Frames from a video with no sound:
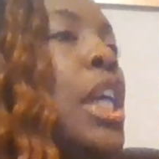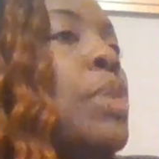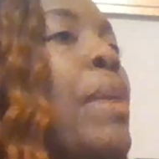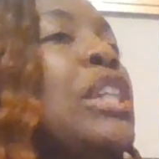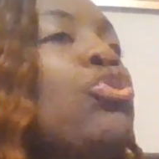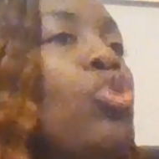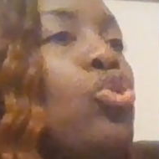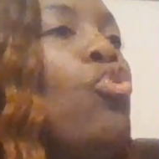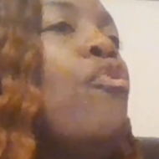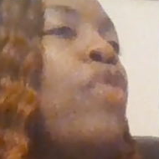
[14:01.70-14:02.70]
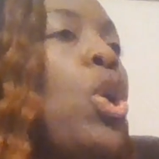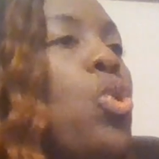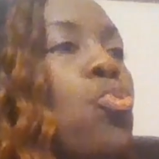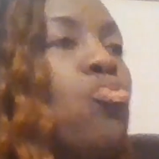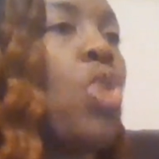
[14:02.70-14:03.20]
Make sure you
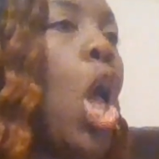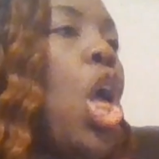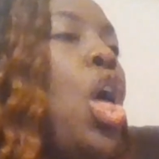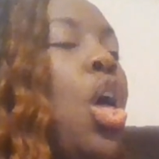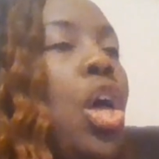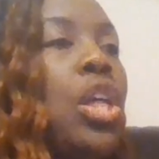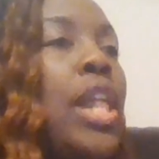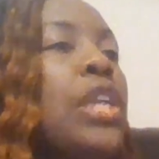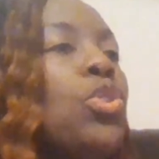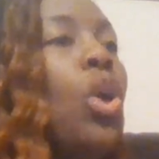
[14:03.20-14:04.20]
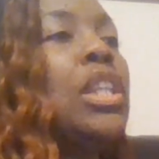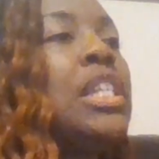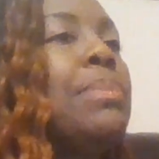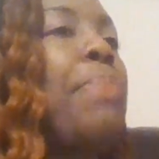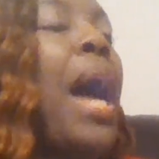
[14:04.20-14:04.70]
vote. That's all
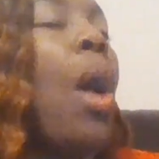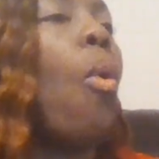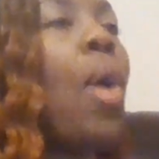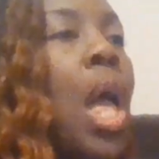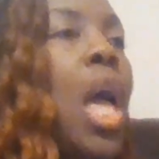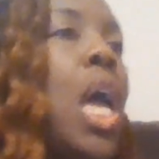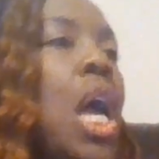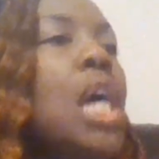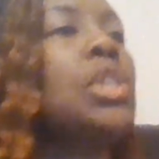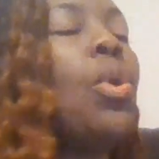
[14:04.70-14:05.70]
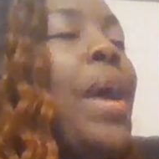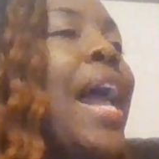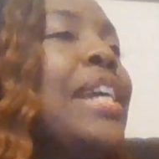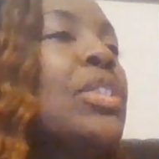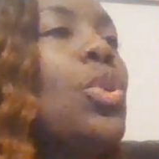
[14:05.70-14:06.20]
it's about. Don't
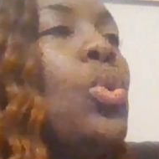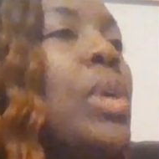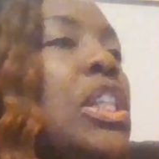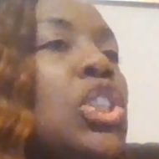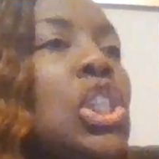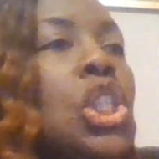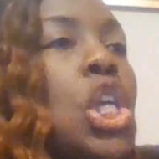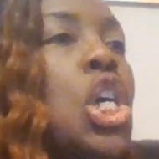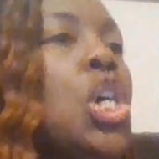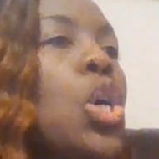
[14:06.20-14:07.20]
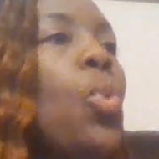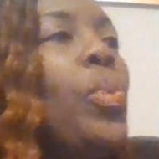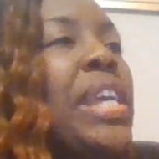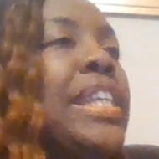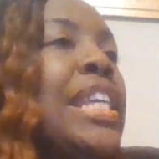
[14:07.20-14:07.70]
ask no questions.
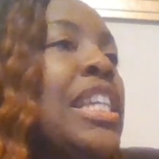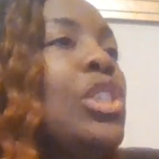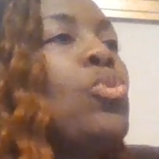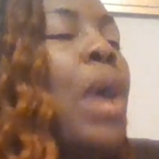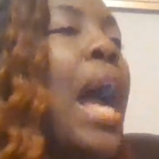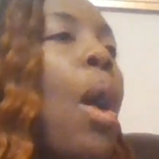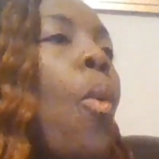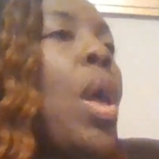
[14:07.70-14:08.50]
We kick you out.